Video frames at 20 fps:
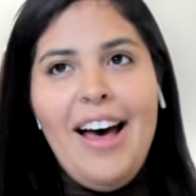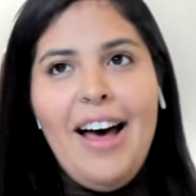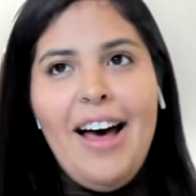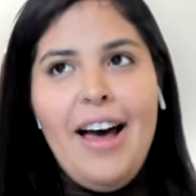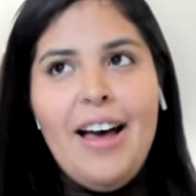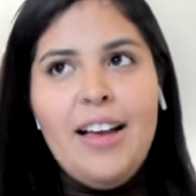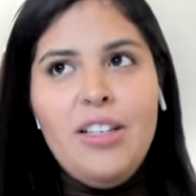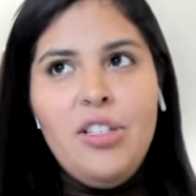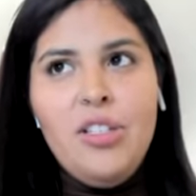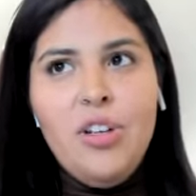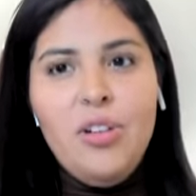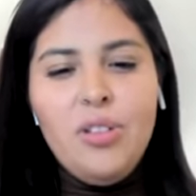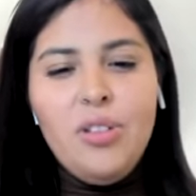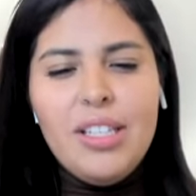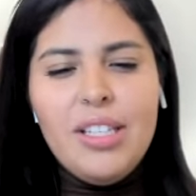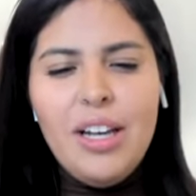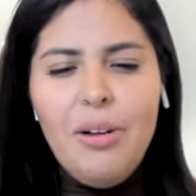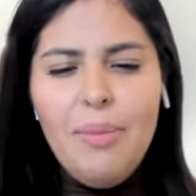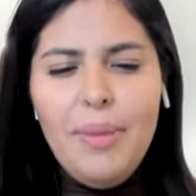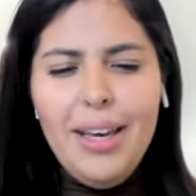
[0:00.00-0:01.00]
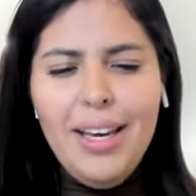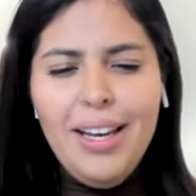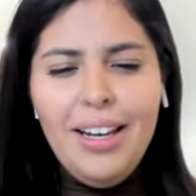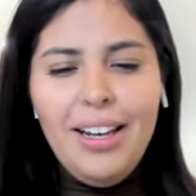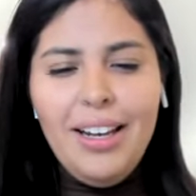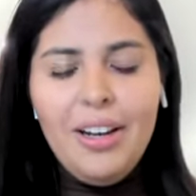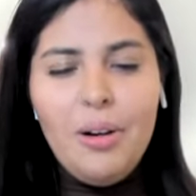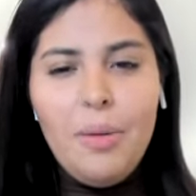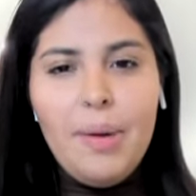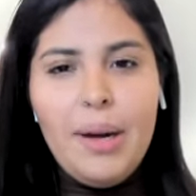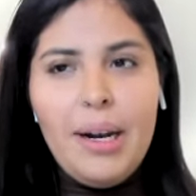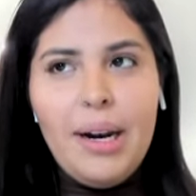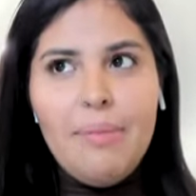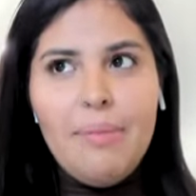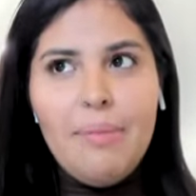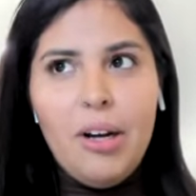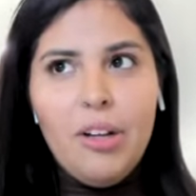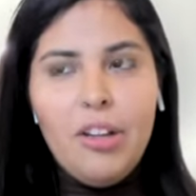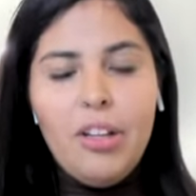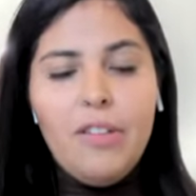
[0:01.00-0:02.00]
So tell me a little bit
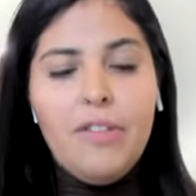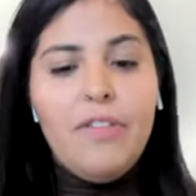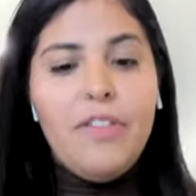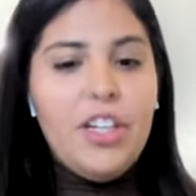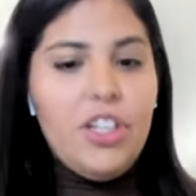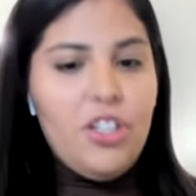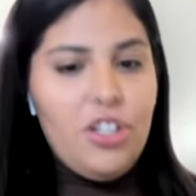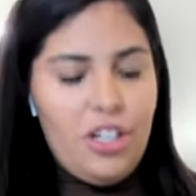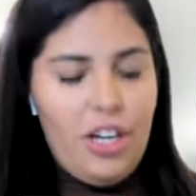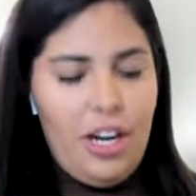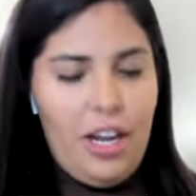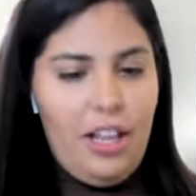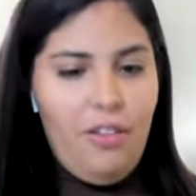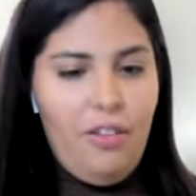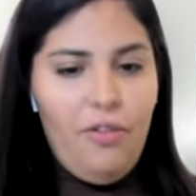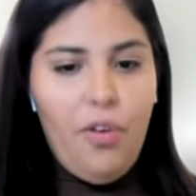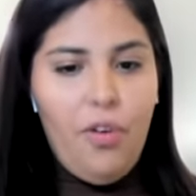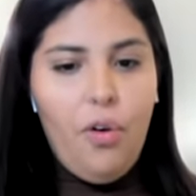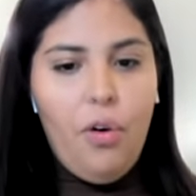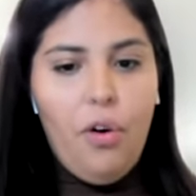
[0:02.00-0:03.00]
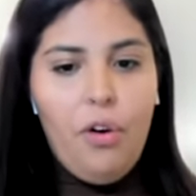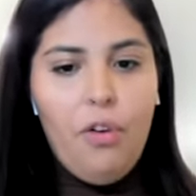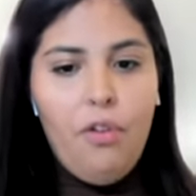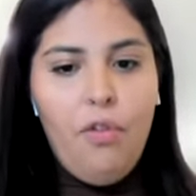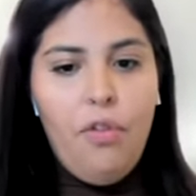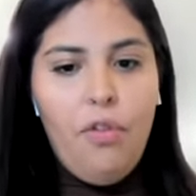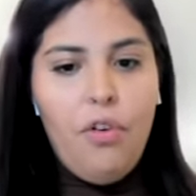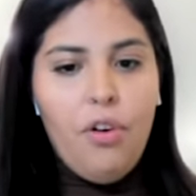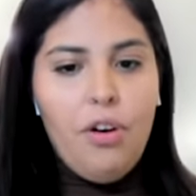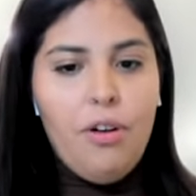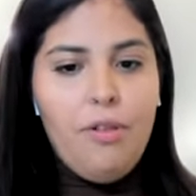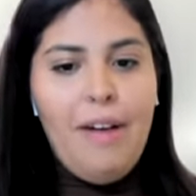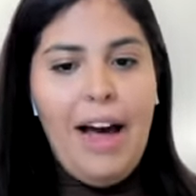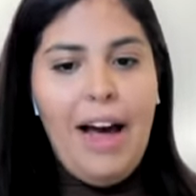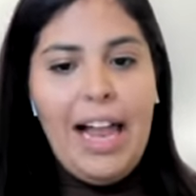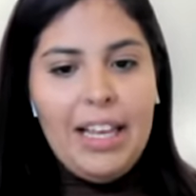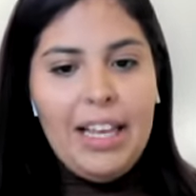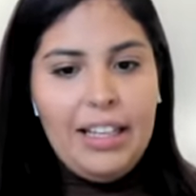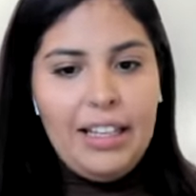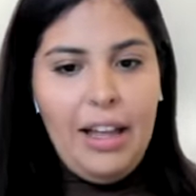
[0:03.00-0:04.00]
about the vision for
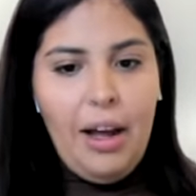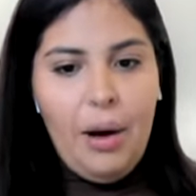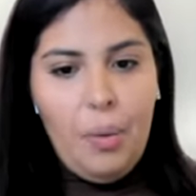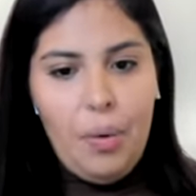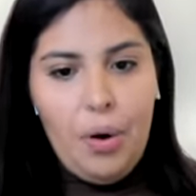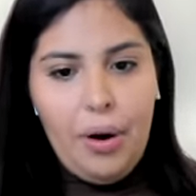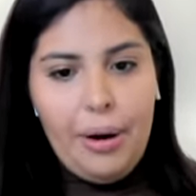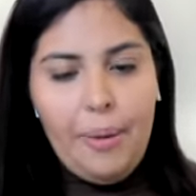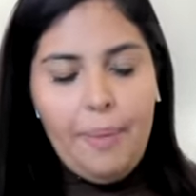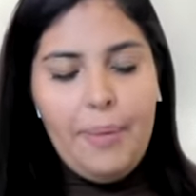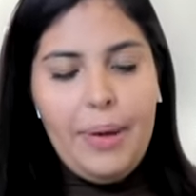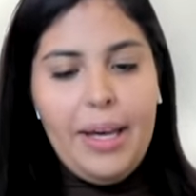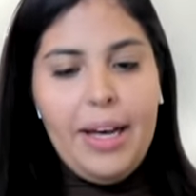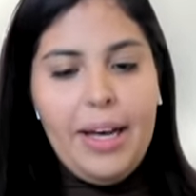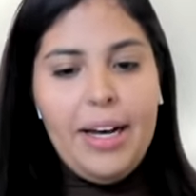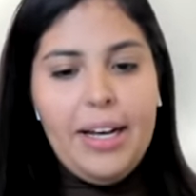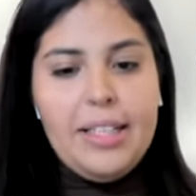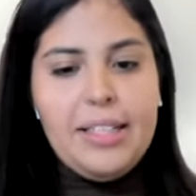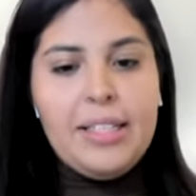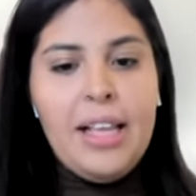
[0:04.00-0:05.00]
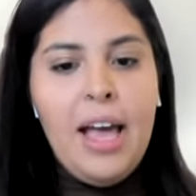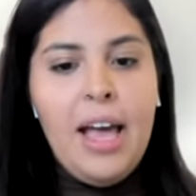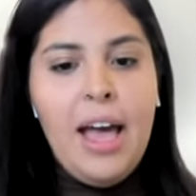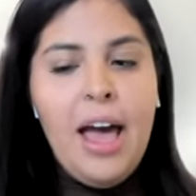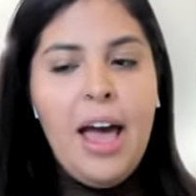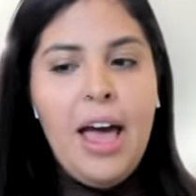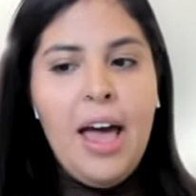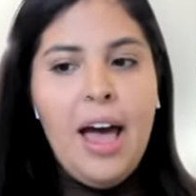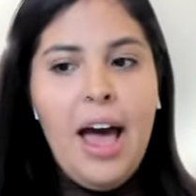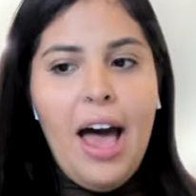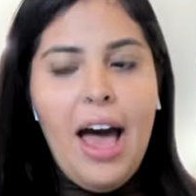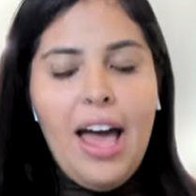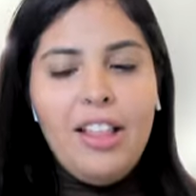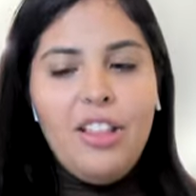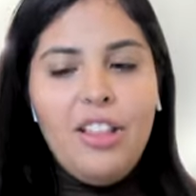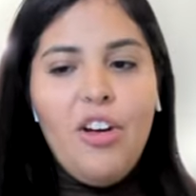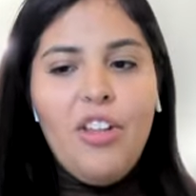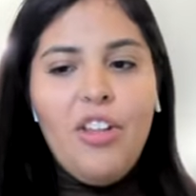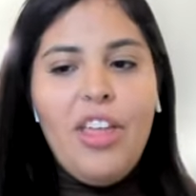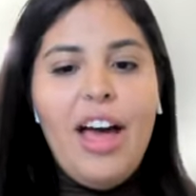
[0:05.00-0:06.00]
Valid Network, because
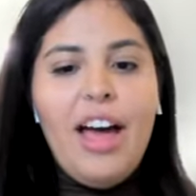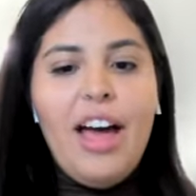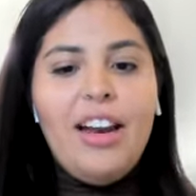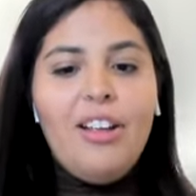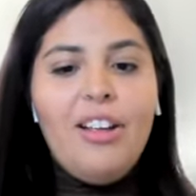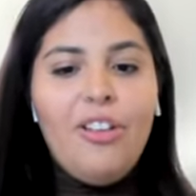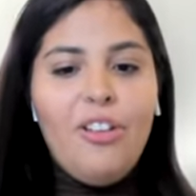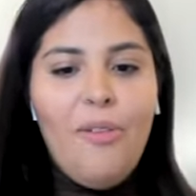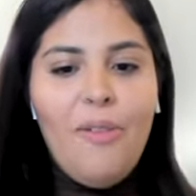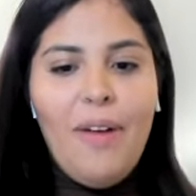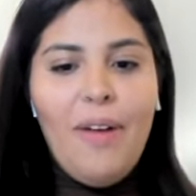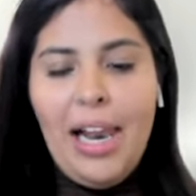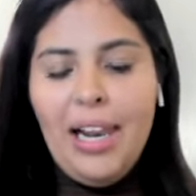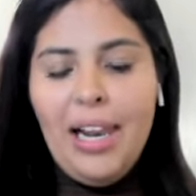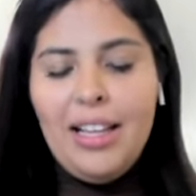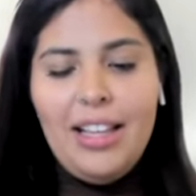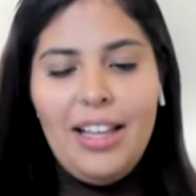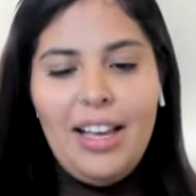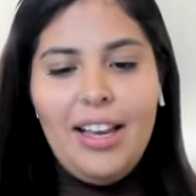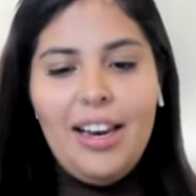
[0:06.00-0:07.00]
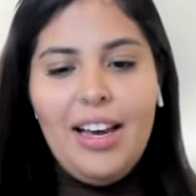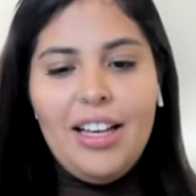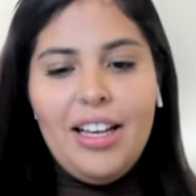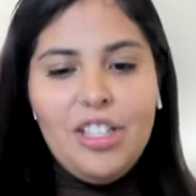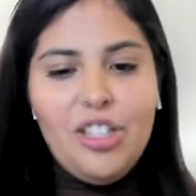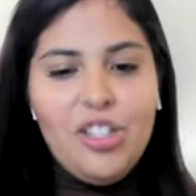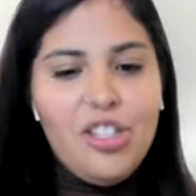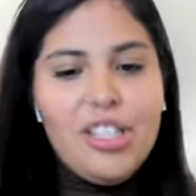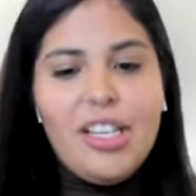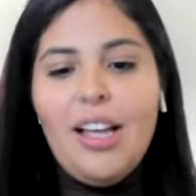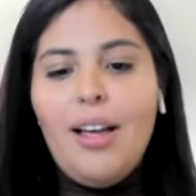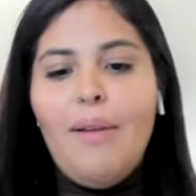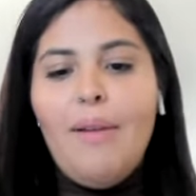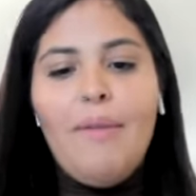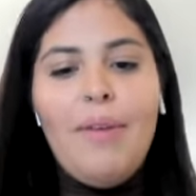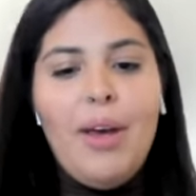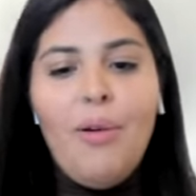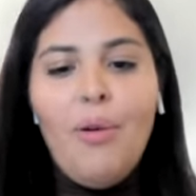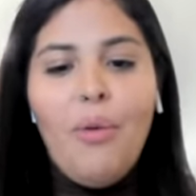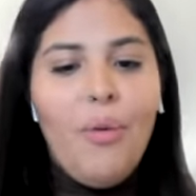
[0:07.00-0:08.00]
I know that Valid Data is just
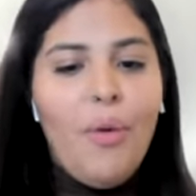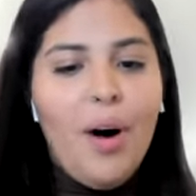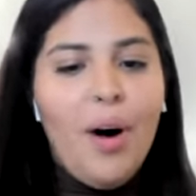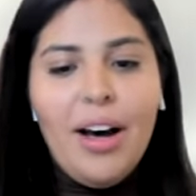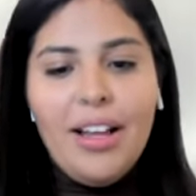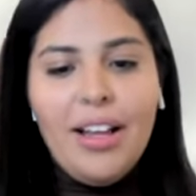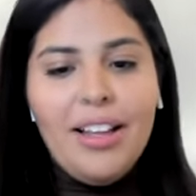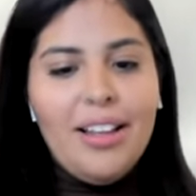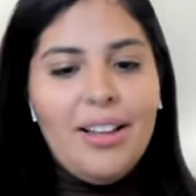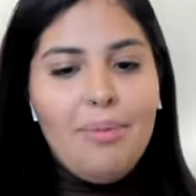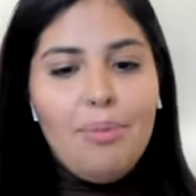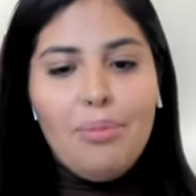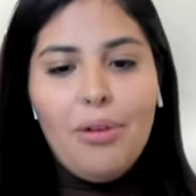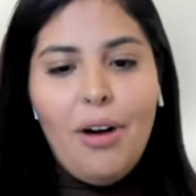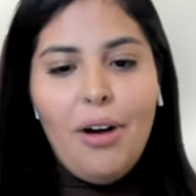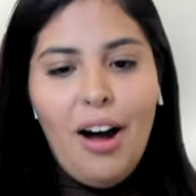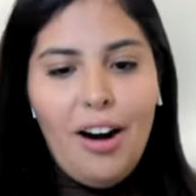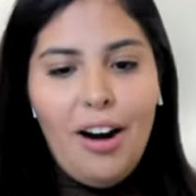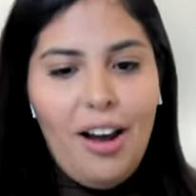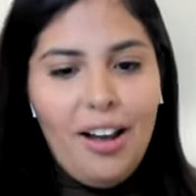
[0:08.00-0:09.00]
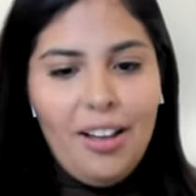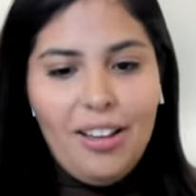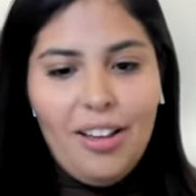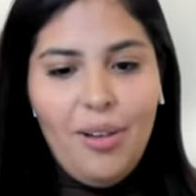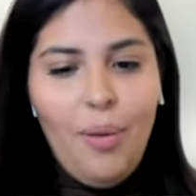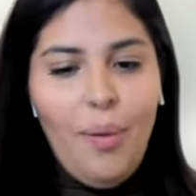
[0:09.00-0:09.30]
gonna be one product.